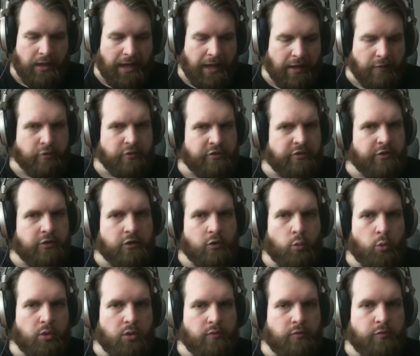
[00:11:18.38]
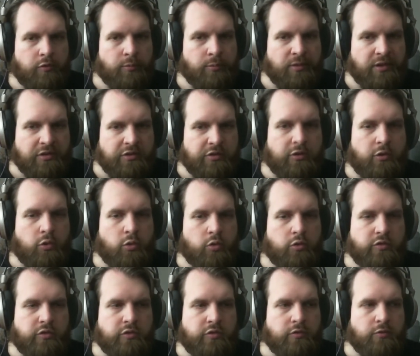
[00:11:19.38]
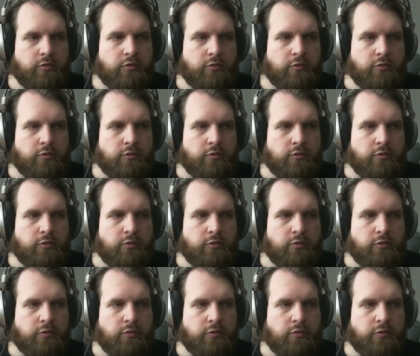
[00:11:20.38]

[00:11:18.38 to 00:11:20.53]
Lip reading: every single one of them is used